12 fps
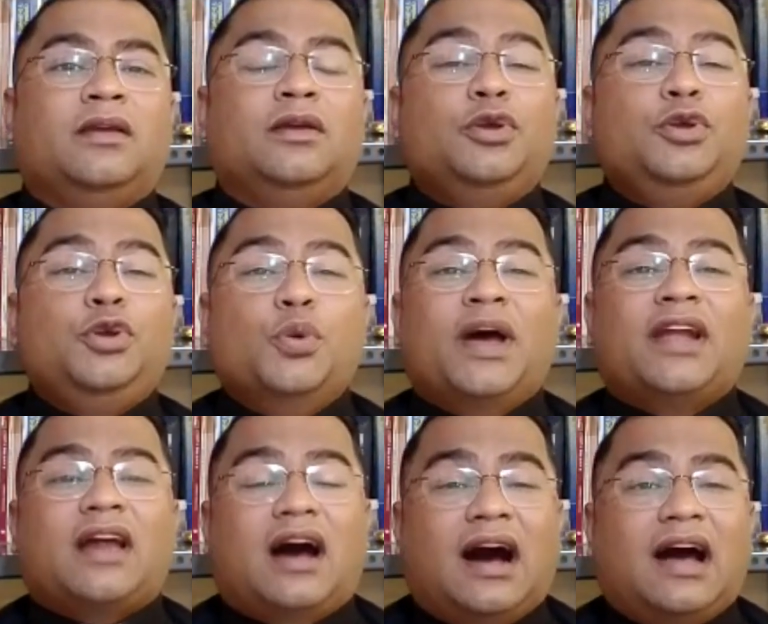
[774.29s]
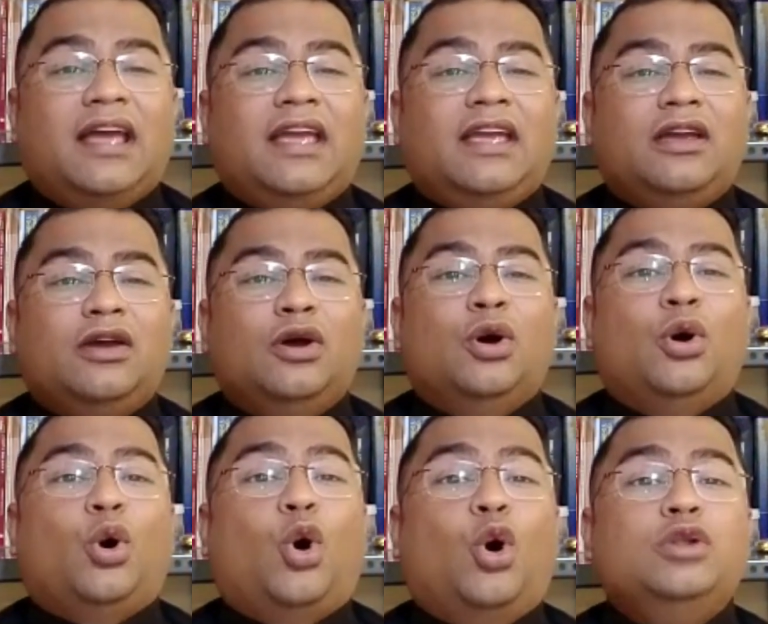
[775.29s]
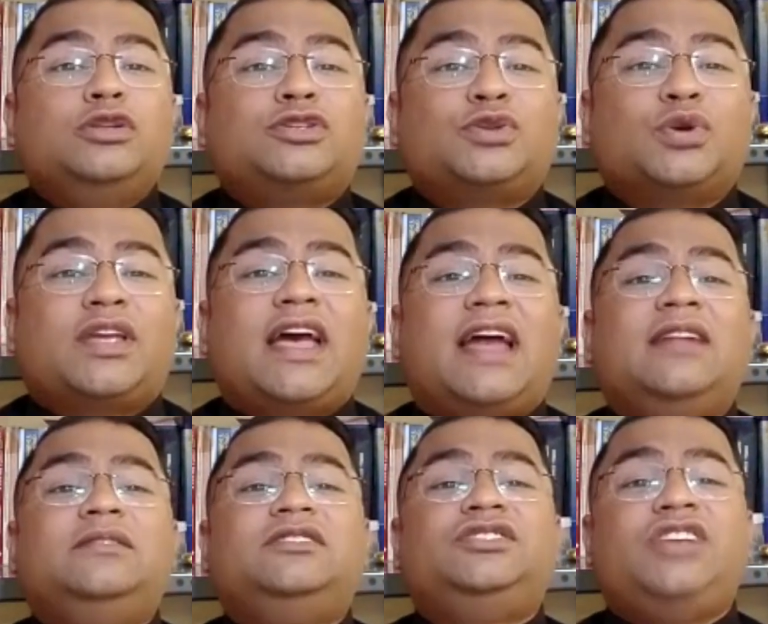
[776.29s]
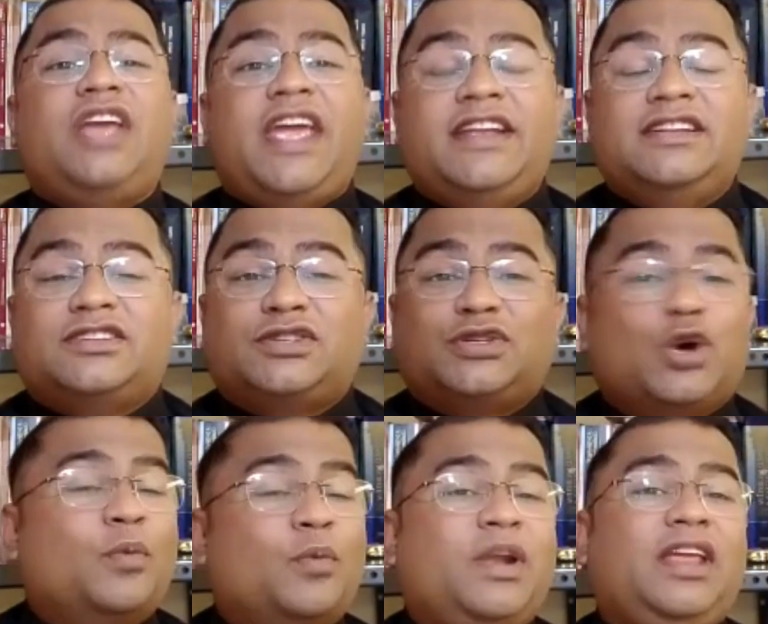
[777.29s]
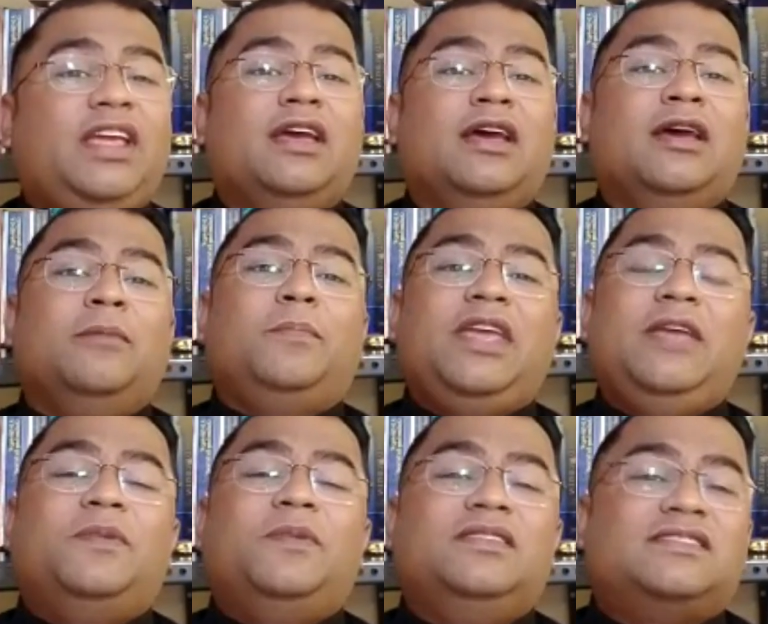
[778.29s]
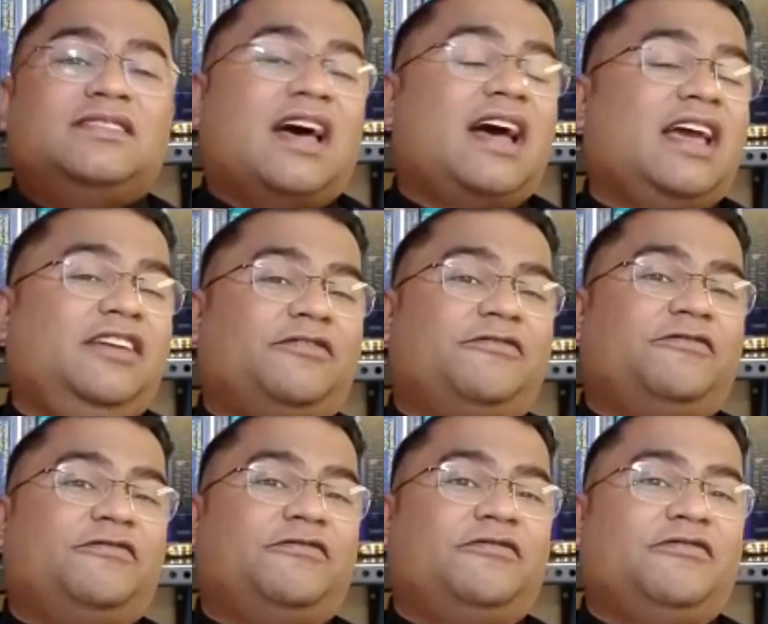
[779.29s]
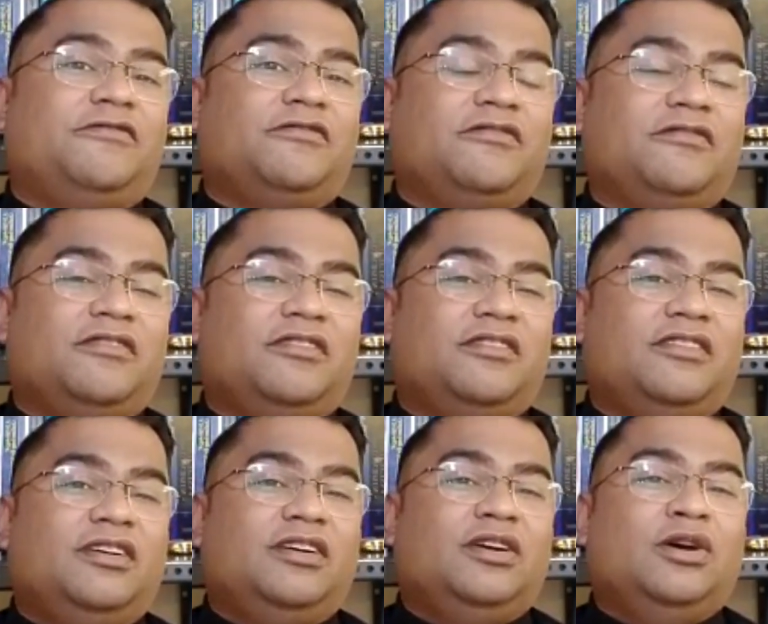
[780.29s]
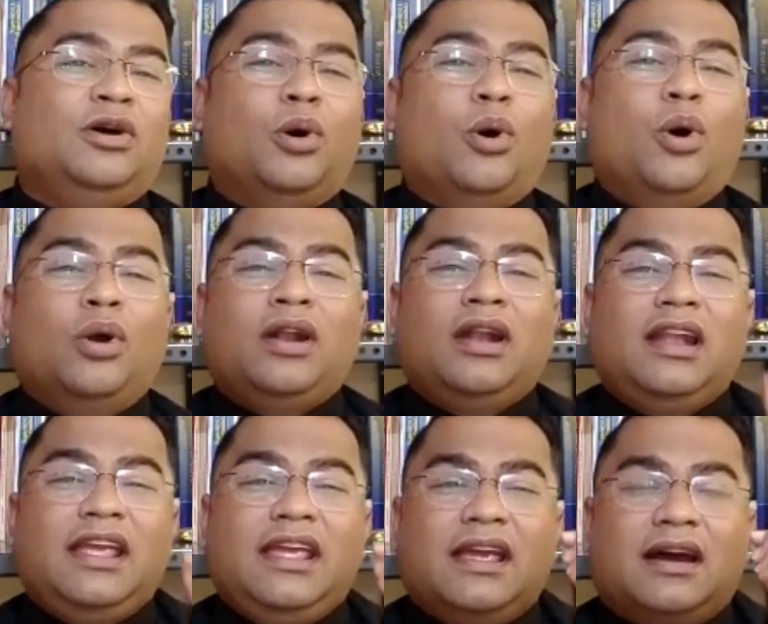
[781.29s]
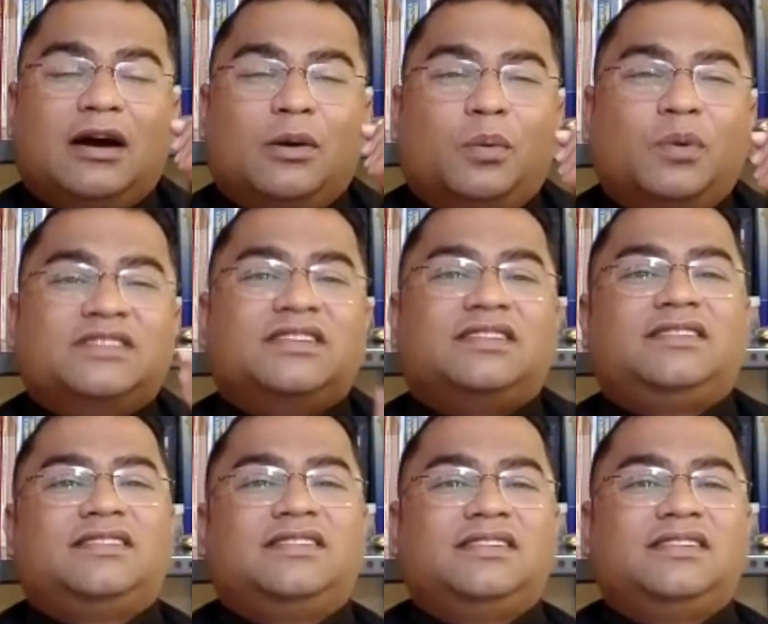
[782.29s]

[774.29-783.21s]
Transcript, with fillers: you and I also can change so many people's life. Only a visit,